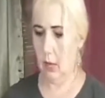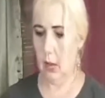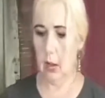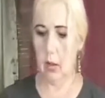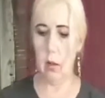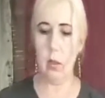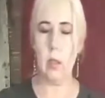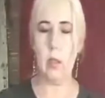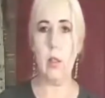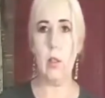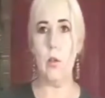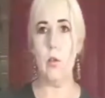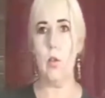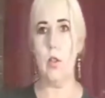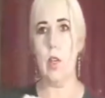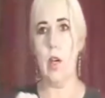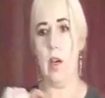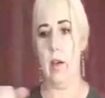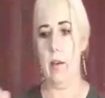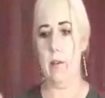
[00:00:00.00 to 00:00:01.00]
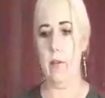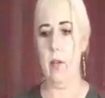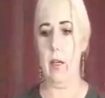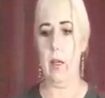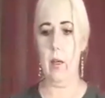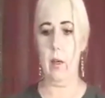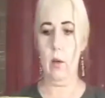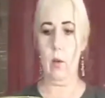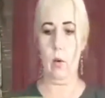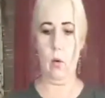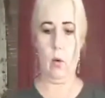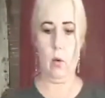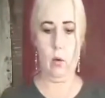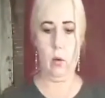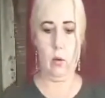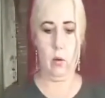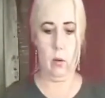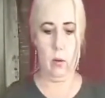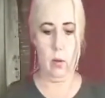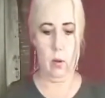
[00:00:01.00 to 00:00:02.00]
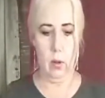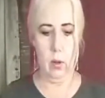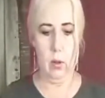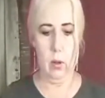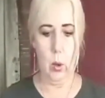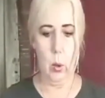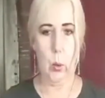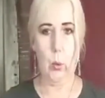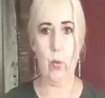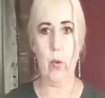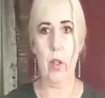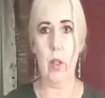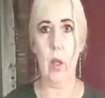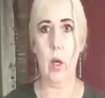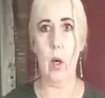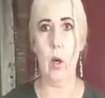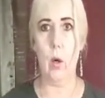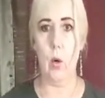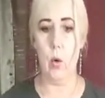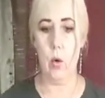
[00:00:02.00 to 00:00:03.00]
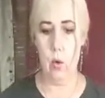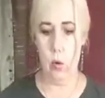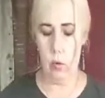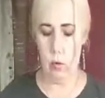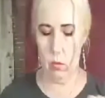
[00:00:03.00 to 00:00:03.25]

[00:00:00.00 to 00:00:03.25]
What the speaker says: You can use ivy or willow,